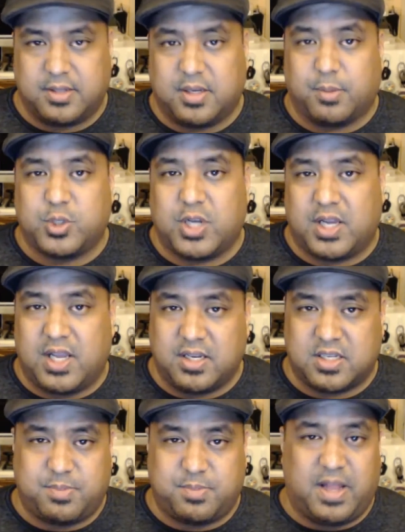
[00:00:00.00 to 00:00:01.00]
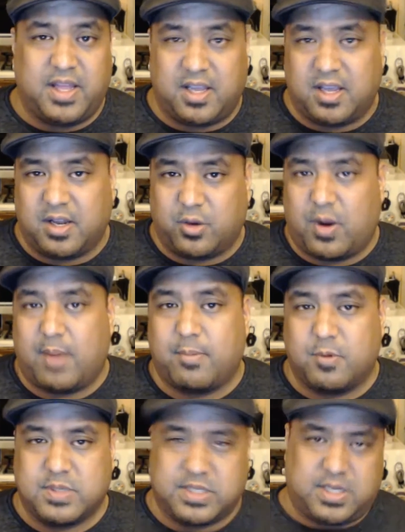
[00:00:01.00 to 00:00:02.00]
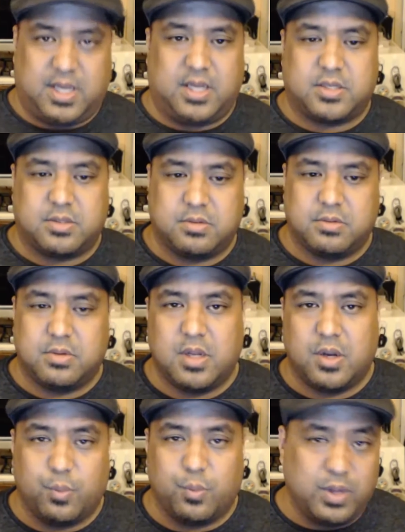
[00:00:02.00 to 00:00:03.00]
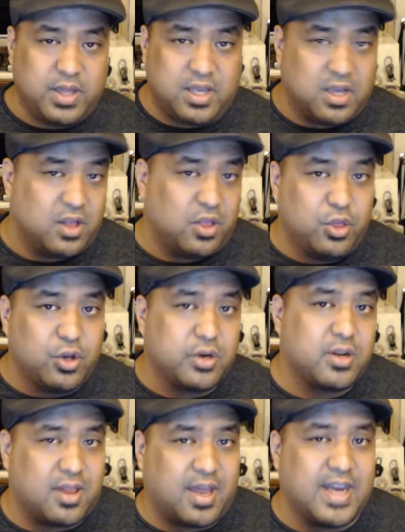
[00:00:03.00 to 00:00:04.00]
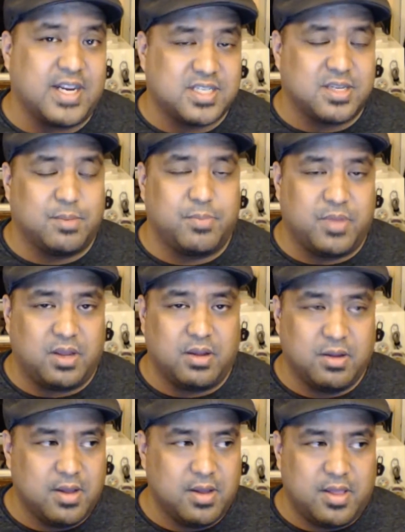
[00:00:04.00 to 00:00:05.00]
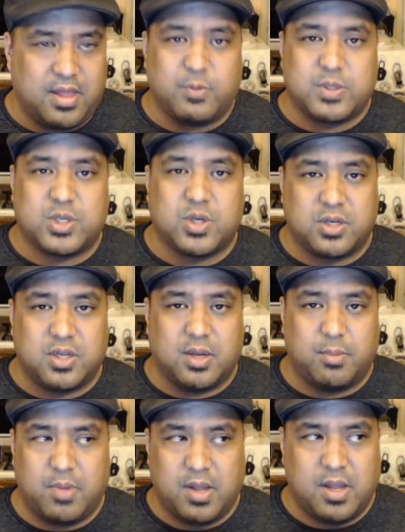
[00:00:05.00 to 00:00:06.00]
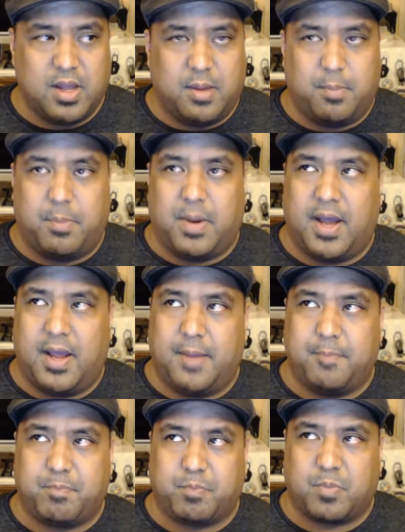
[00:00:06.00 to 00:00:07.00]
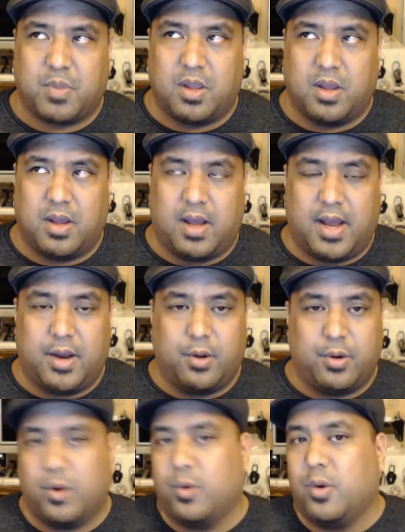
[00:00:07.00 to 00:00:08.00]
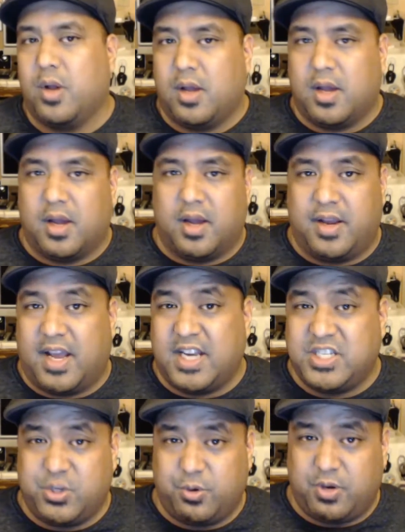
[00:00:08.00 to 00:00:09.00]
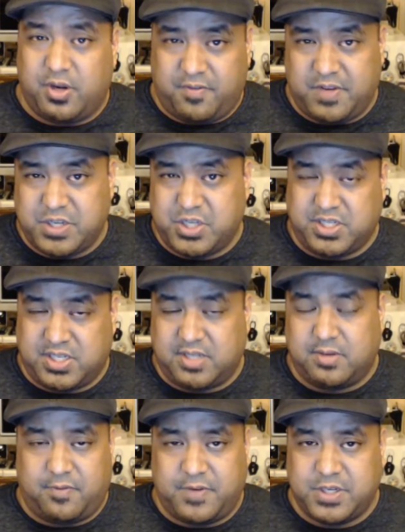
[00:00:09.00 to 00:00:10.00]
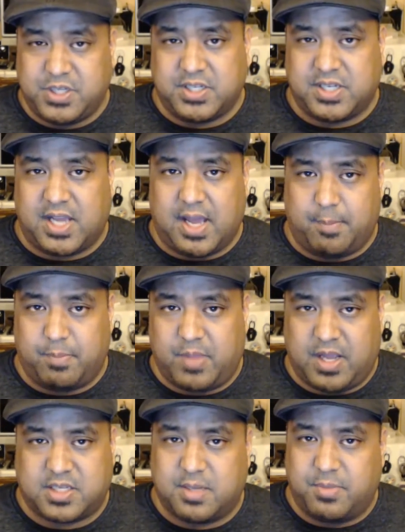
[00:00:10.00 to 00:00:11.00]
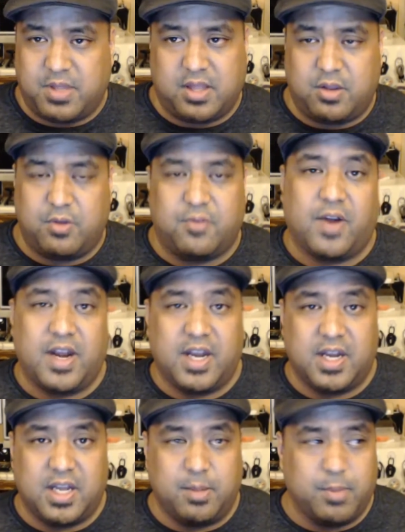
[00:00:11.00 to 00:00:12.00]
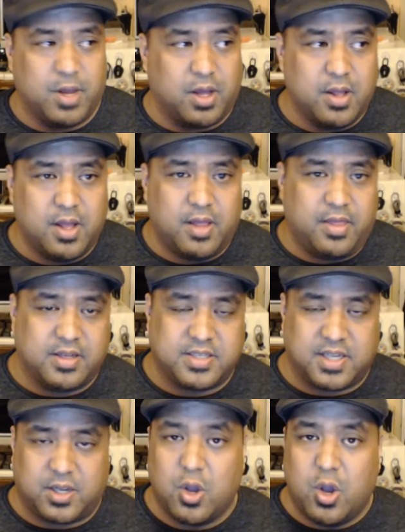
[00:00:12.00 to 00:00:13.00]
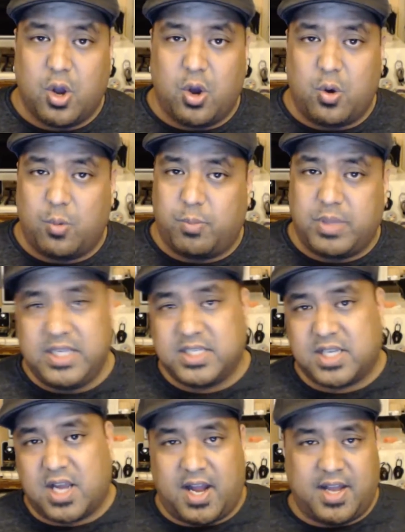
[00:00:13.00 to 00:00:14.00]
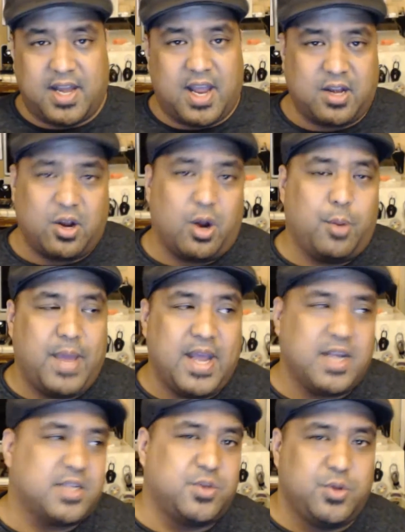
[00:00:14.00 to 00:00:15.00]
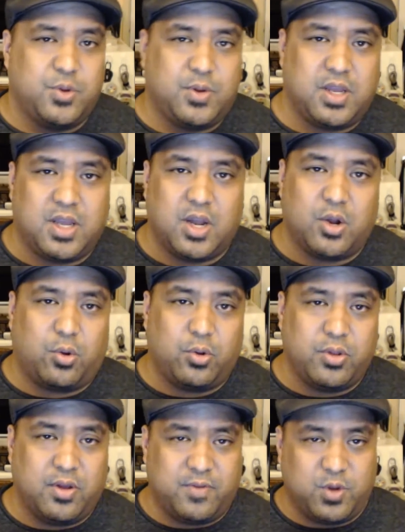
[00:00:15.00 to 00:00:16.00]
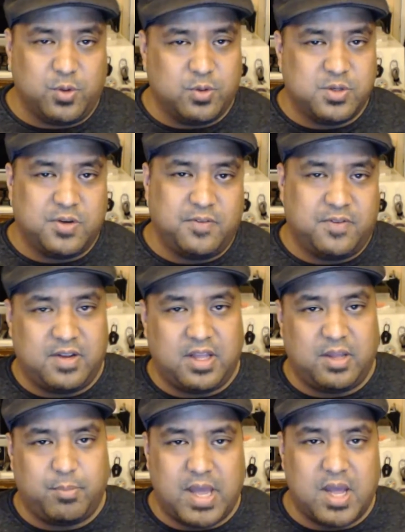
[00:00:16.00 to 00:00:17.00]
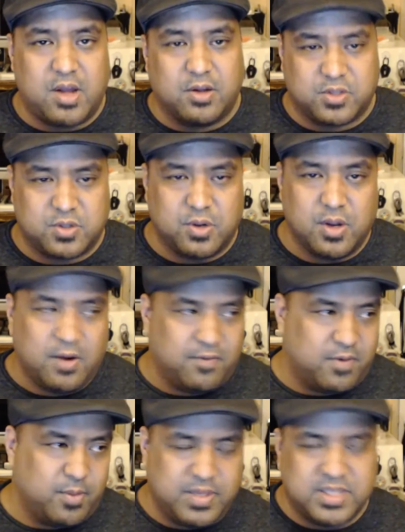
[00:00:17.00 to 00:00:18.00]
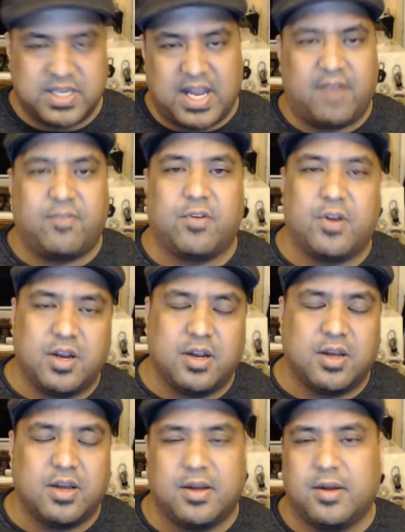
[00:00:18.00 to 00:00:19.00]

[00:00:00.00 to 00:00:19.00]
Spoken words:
double checking spelling and grammar mistakes. Really, it looked like something that was cooked up by, I don't know, a Nigerian phishing scam. That's something that you'd find in email. That's like, oh, please contact our bank so you can get a hold of 250 pounds from this African